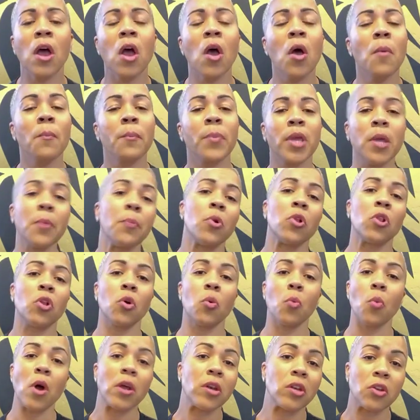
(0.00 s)
People are
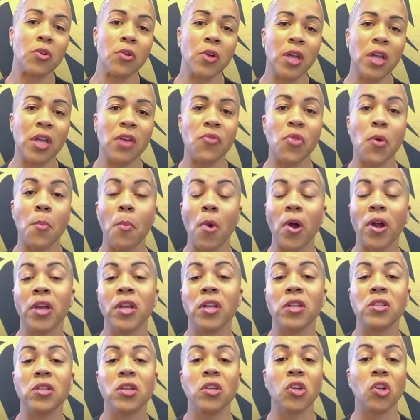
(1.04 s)
wondering if the market
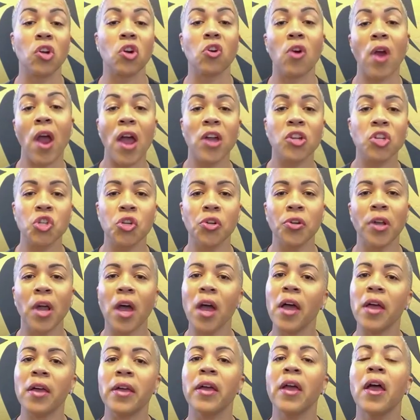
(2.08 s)
is going to crash or
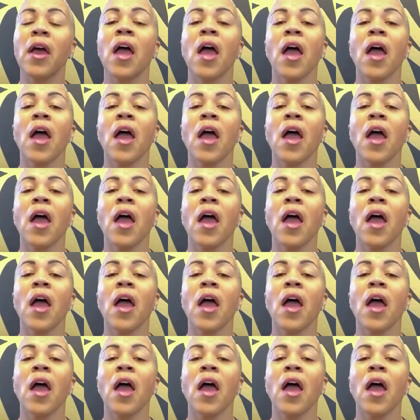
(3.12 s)
not,